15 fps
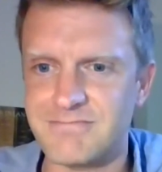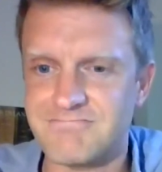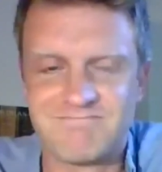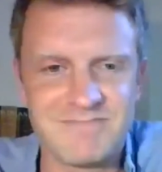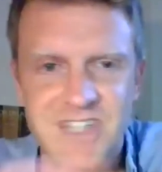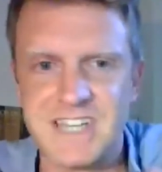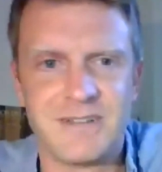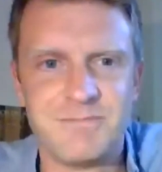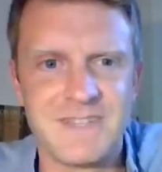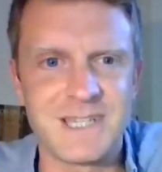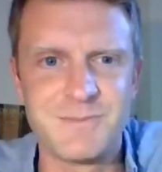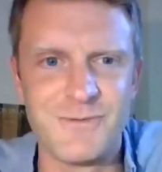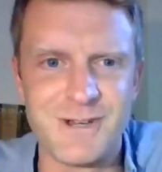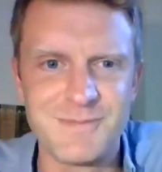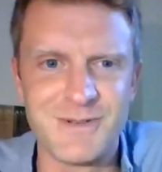Yeah, that's
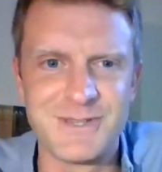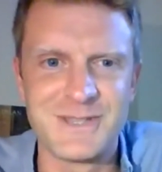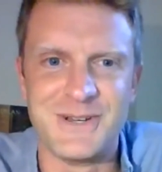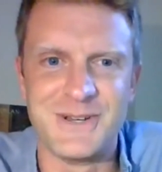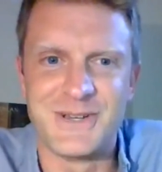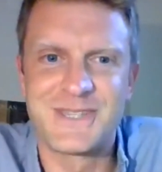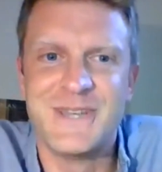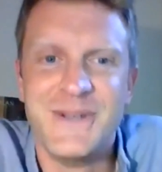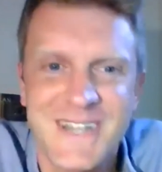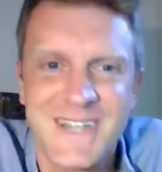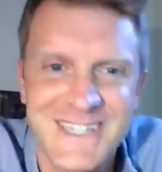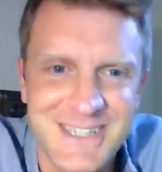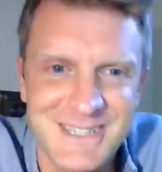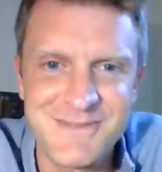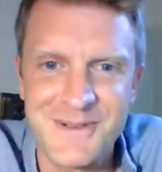my response to those two
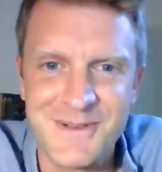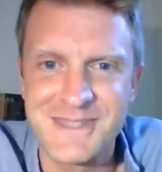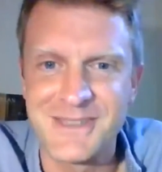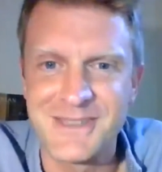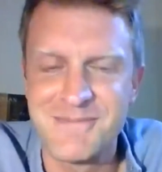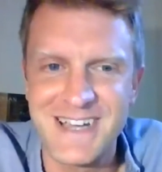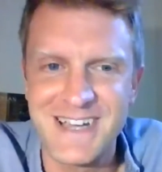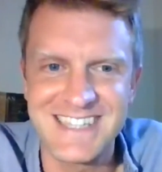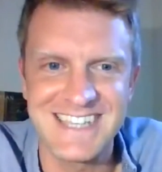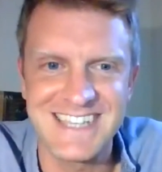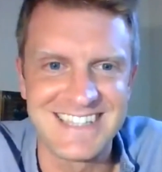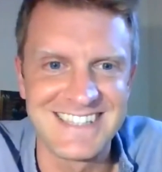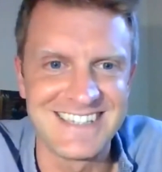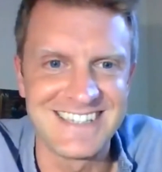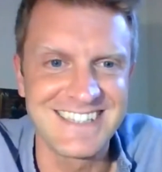questions. Perhaps not the best
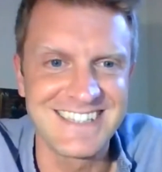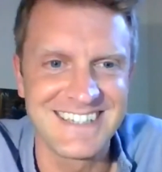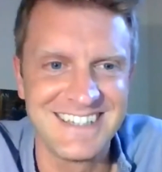answers.